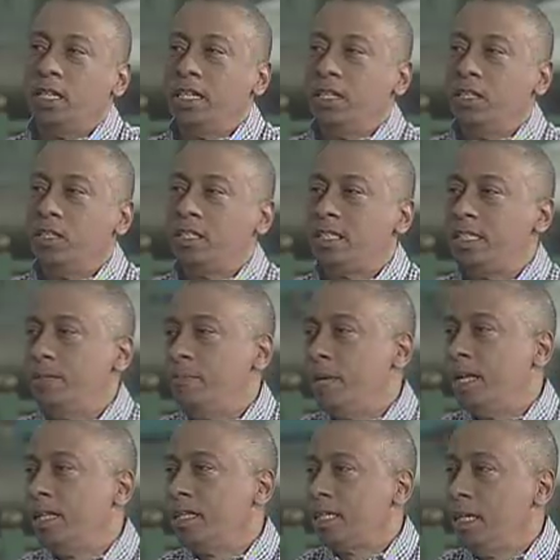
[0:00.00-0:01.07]
and your
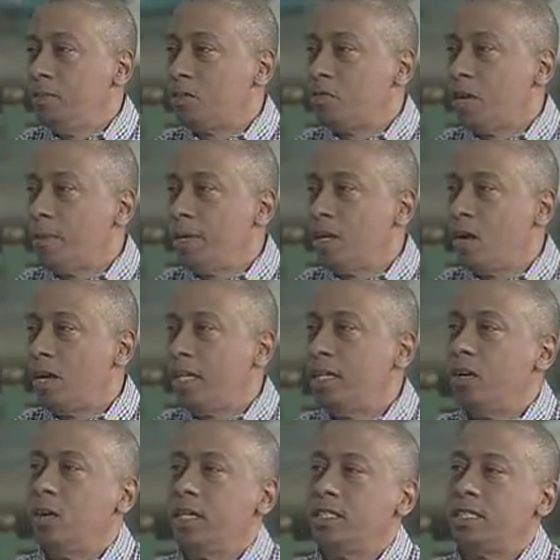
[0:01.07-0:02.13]
seatbelt keeps rubbing on it,
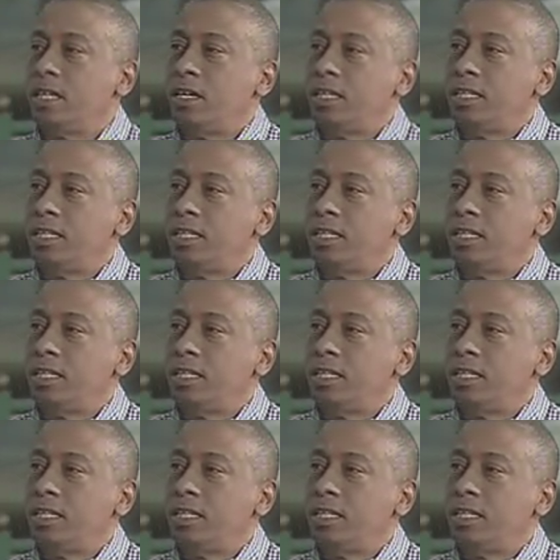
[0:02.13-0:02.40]
or it's